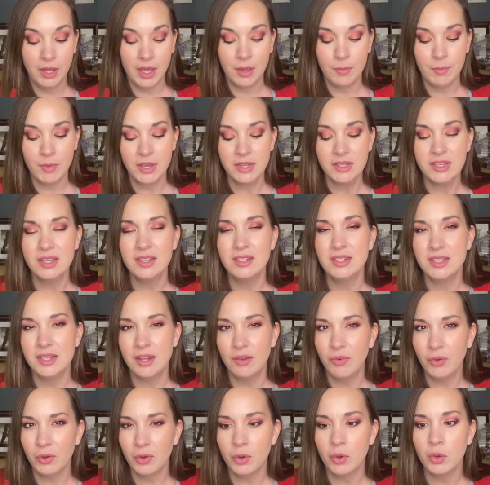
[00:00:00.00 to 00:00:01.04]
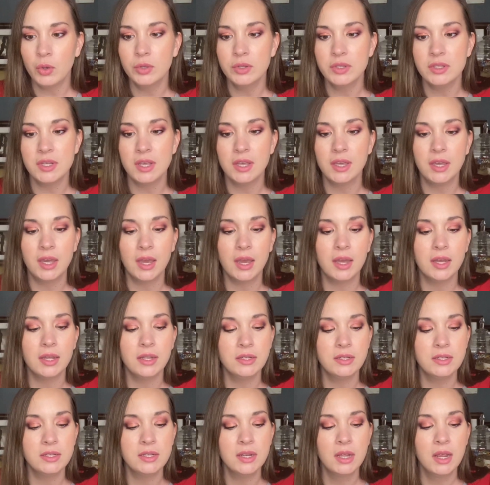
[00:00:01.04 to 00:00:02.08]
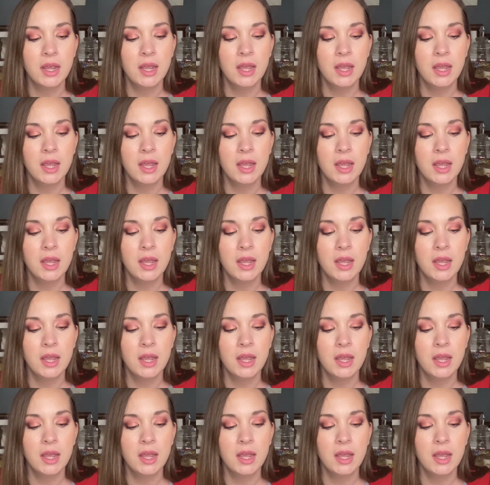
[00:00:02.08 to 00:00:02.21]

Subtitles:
It makes it difficult to get